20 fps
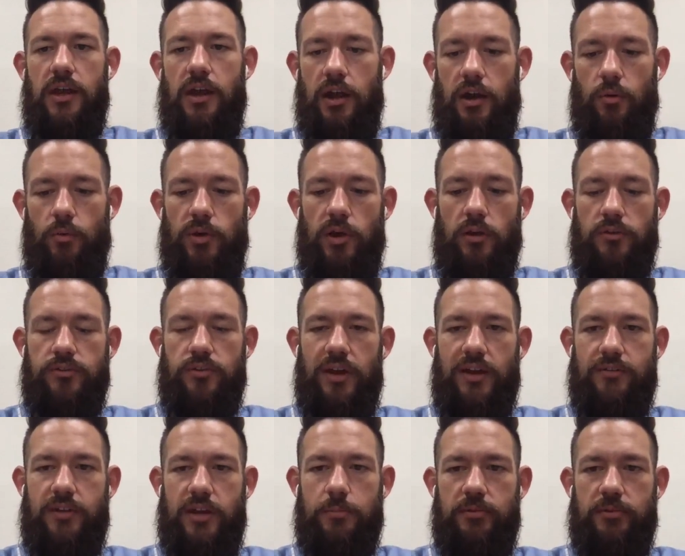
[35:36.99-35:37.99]
We also
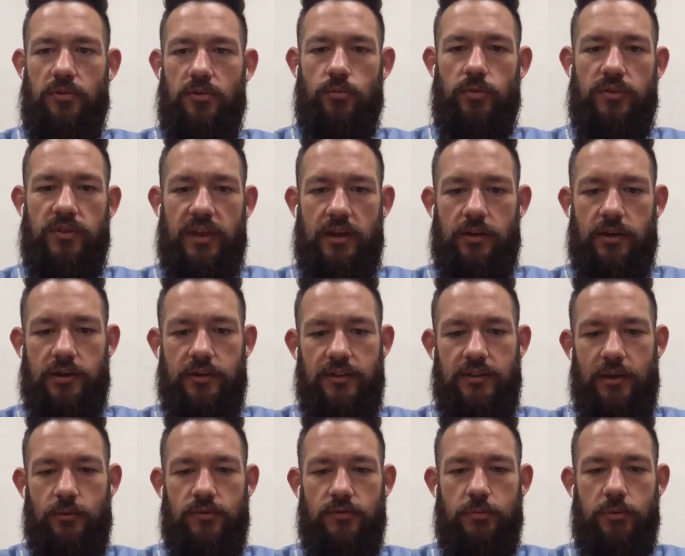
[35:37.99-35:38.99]
have an episode with Eric
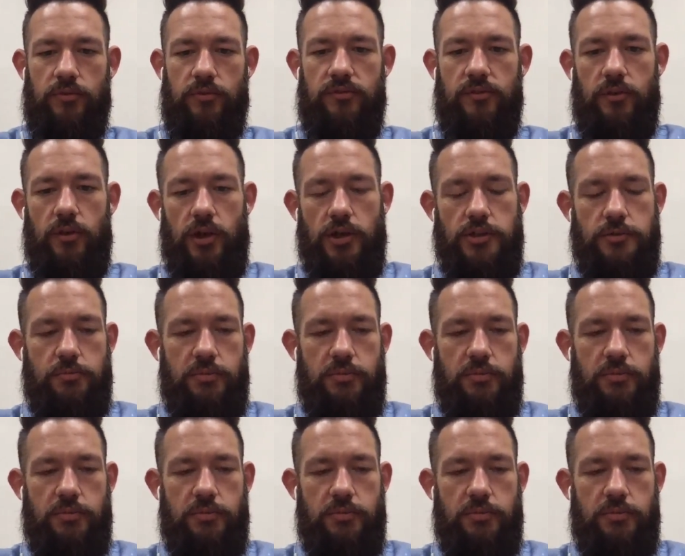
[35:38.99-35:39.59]
that was supposed to launch